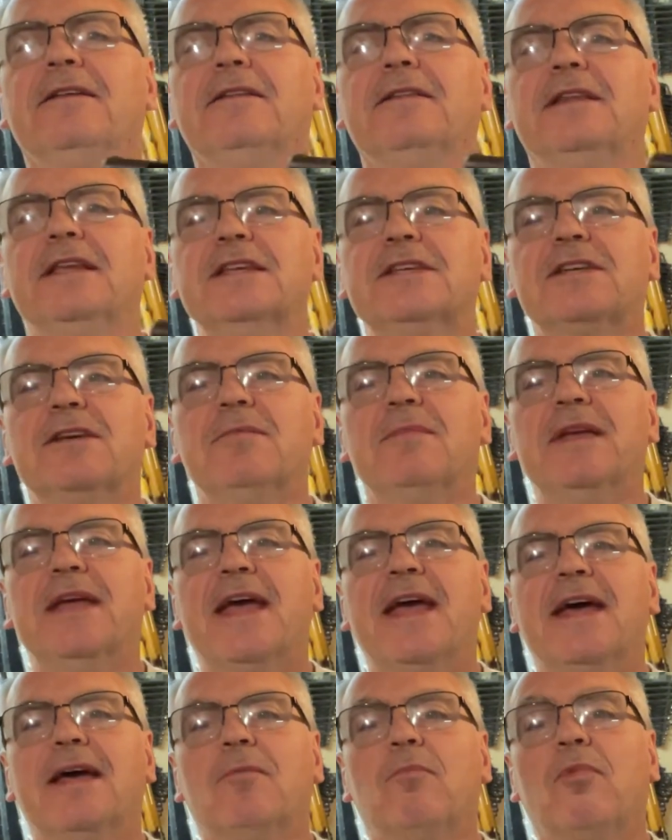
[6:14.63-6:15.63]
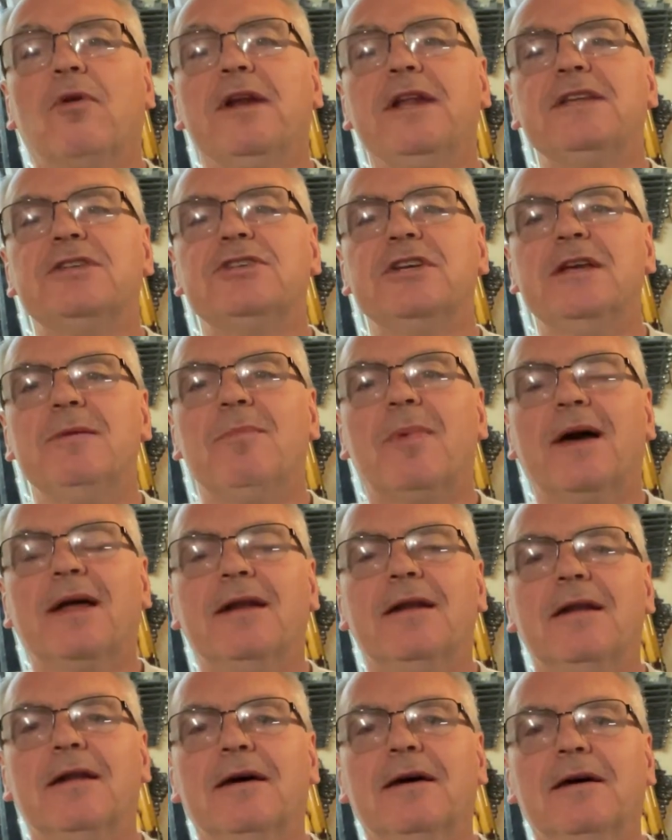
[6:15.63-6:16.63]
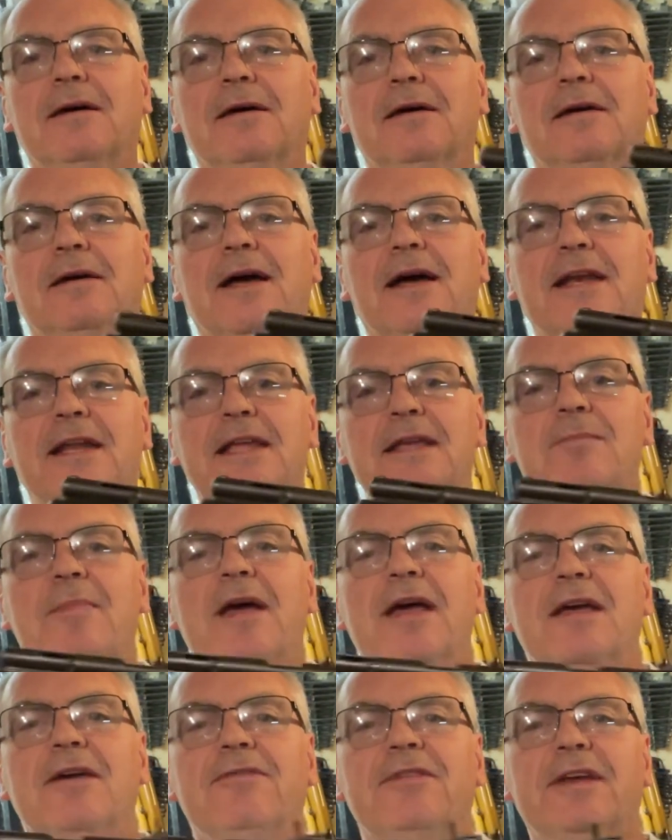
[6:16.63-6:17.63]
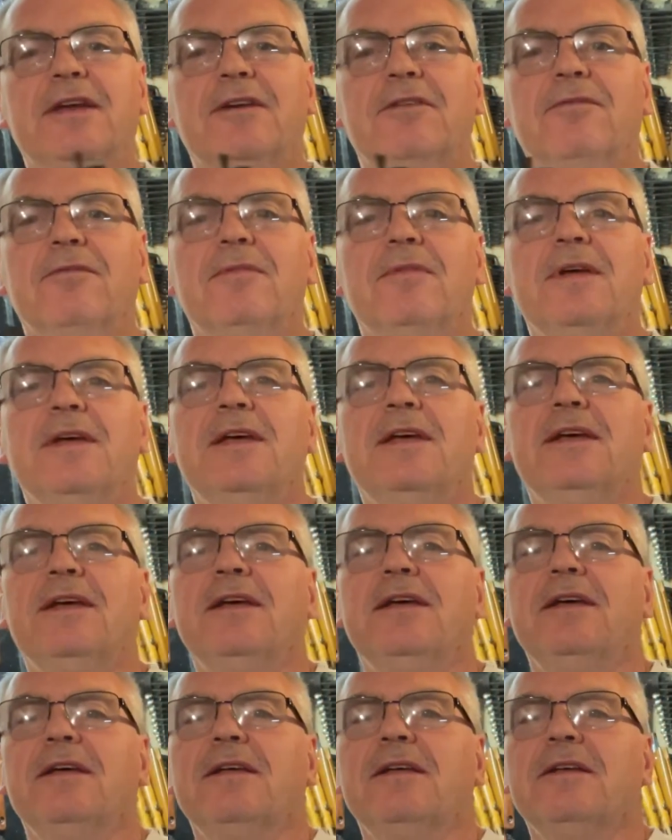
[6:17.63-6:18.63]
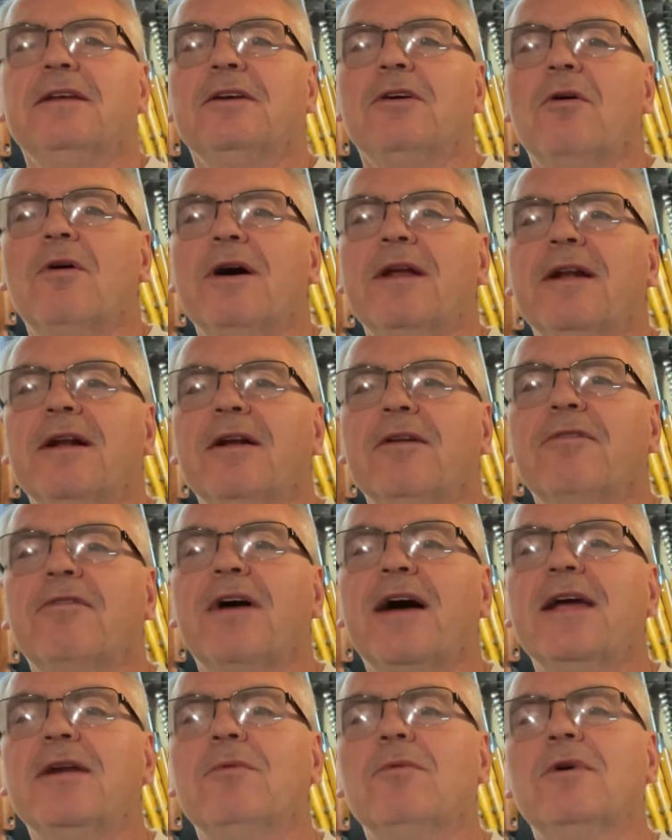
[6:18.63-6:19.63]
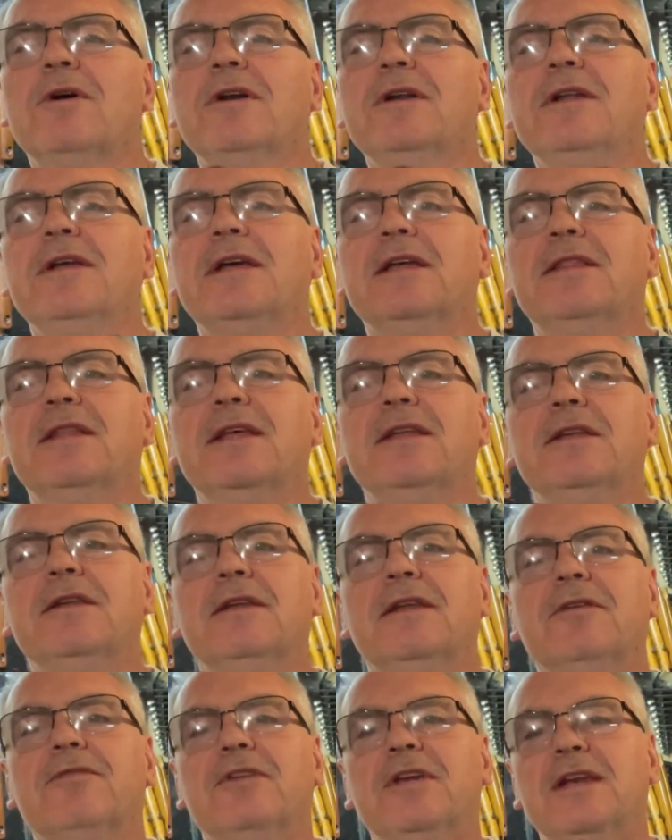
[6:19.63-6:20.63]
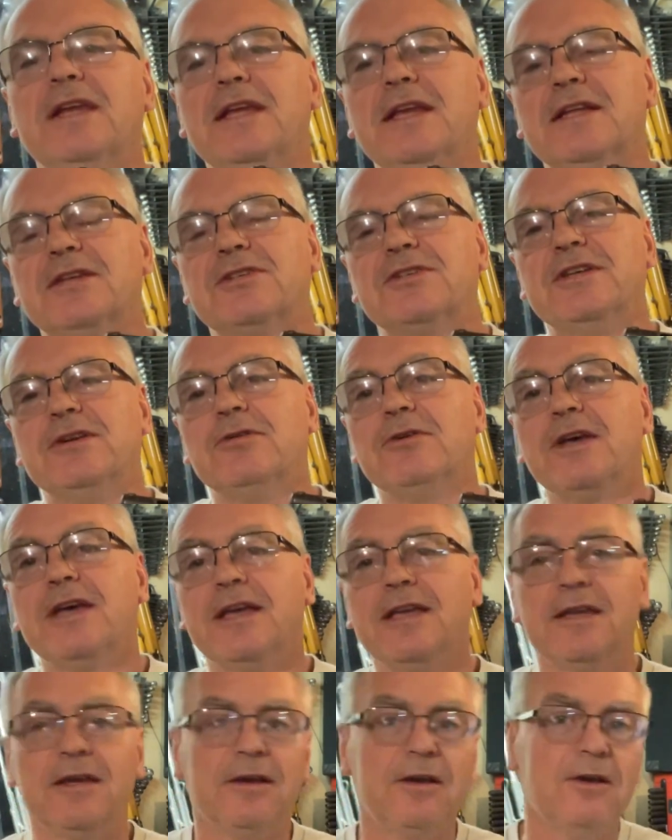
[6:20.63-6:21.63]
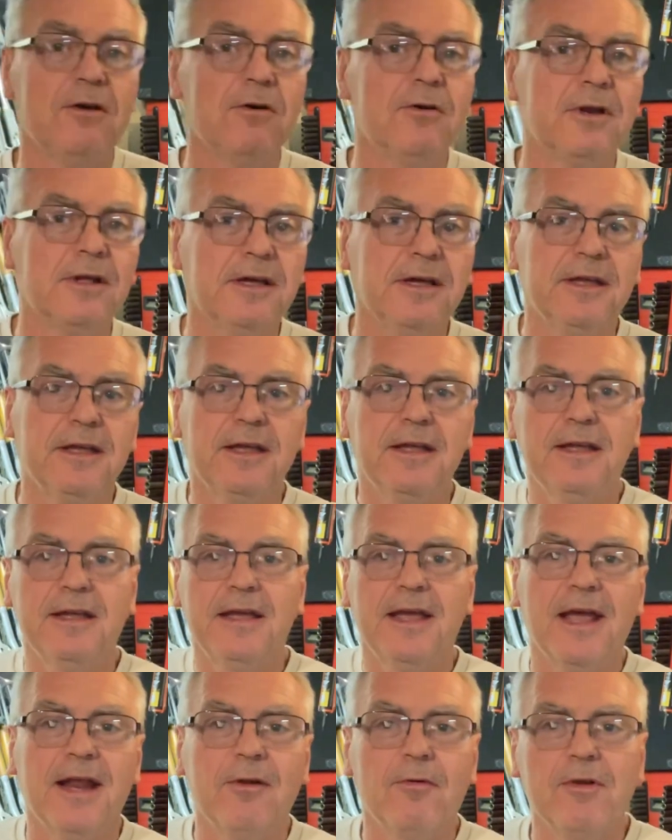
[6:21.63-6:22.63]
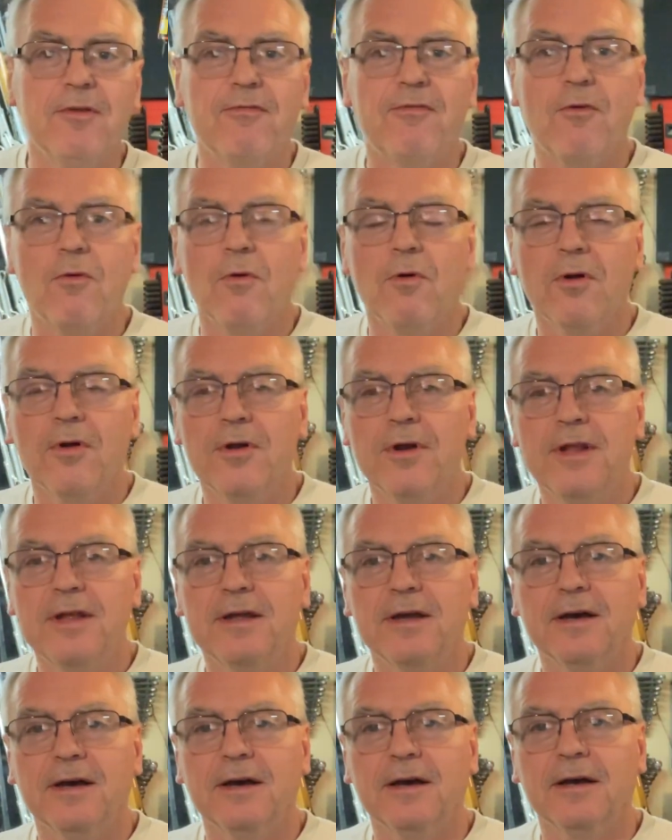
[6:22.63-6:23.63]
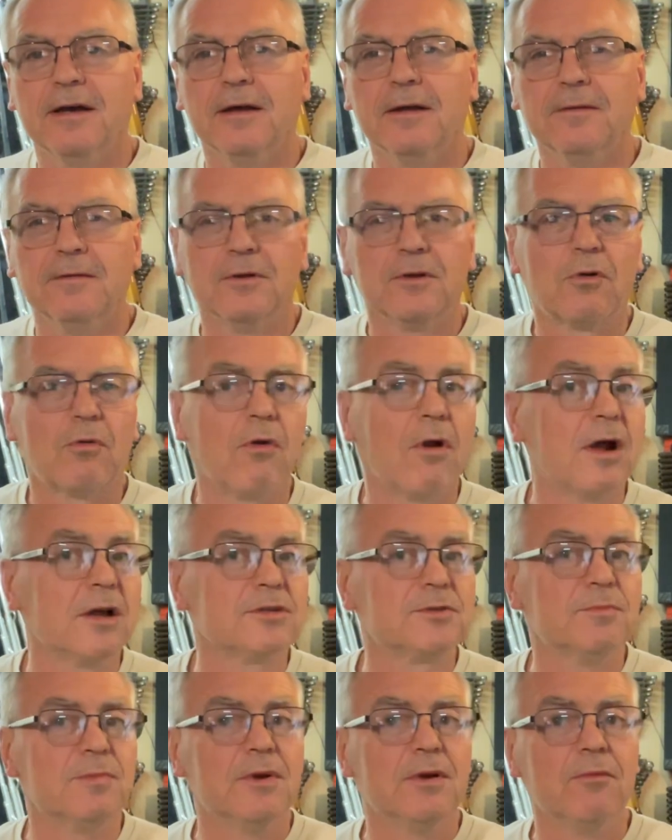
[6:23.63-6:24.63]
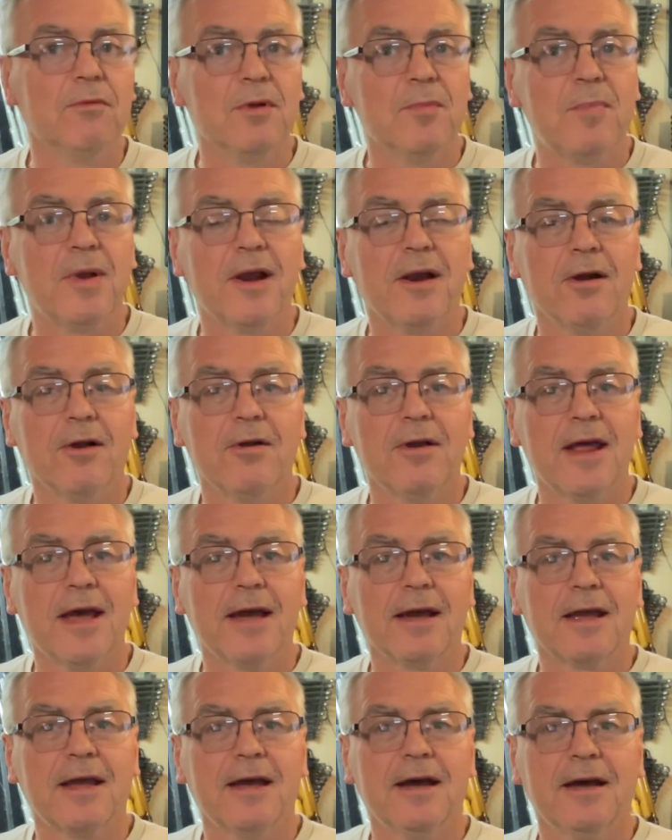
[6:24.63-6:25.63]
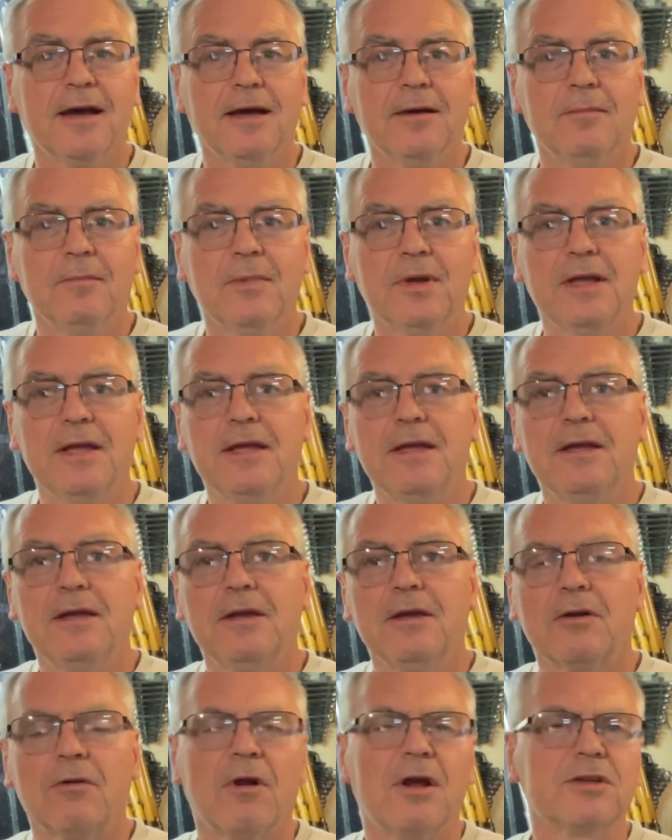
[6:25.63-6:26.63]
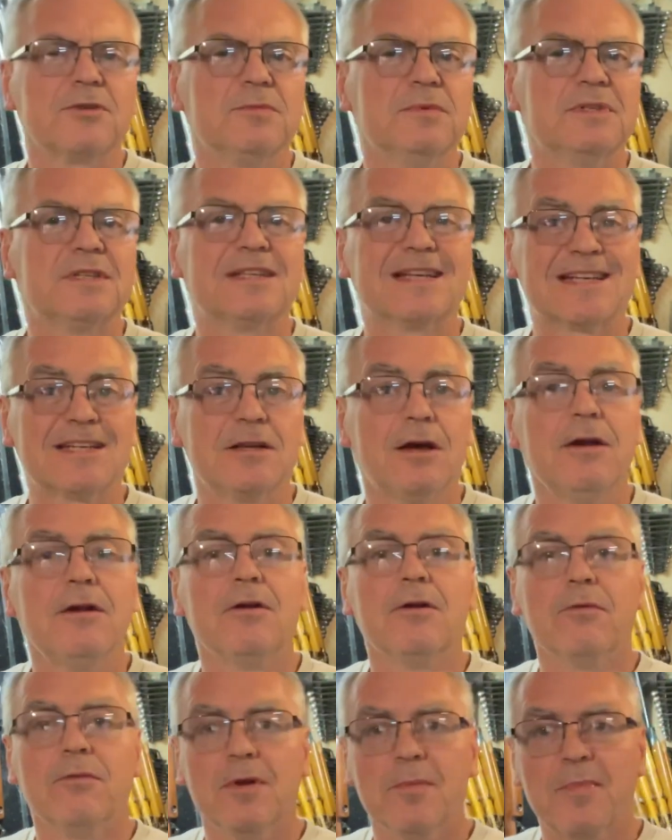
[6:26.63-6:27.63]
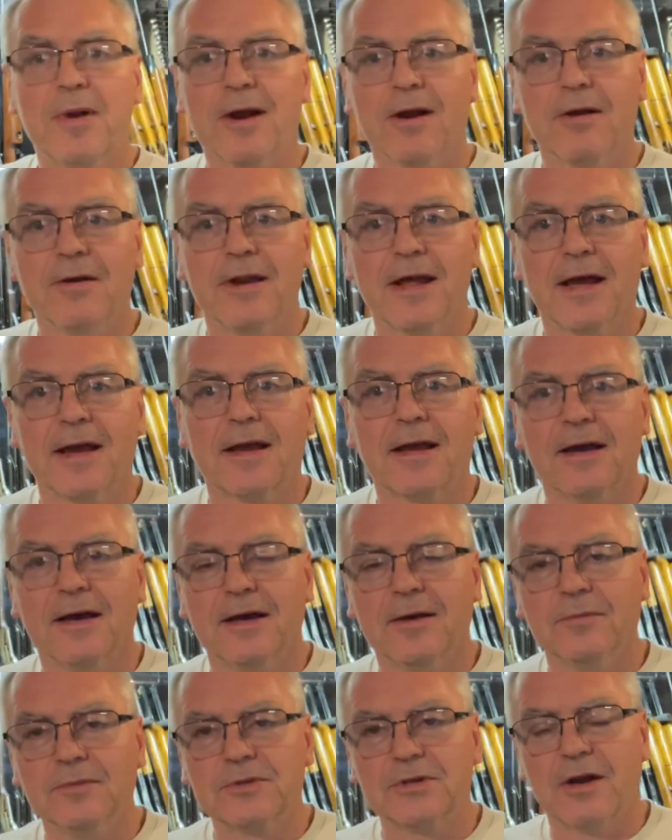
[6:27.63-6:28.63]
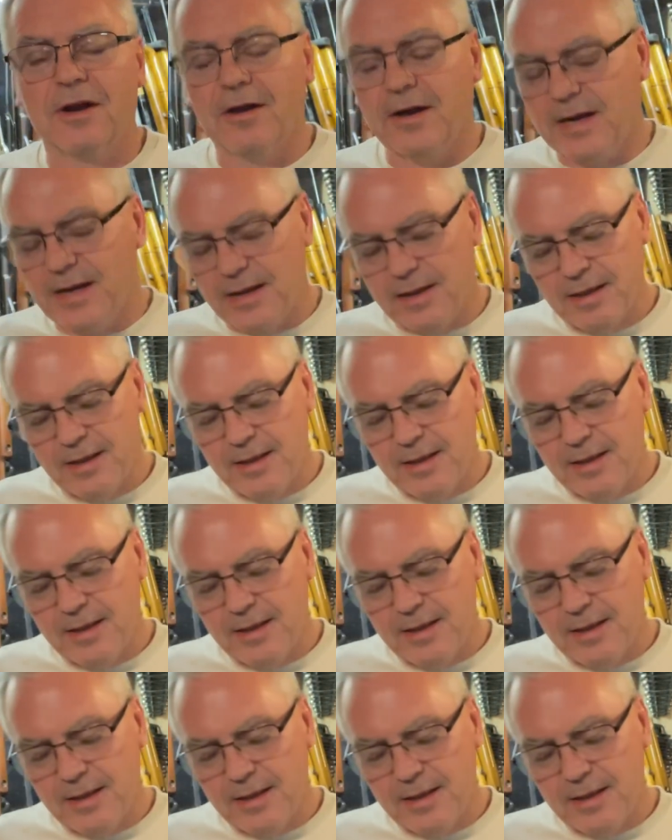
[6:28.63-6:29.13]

These can be had pretty cheap on uh, on eBay if you can go on there and find one. And then if you need a seal kit, you can go to Henry Ford, uh, Crosman Repair dot com, Crosman six hundred Repair dot com, sorry.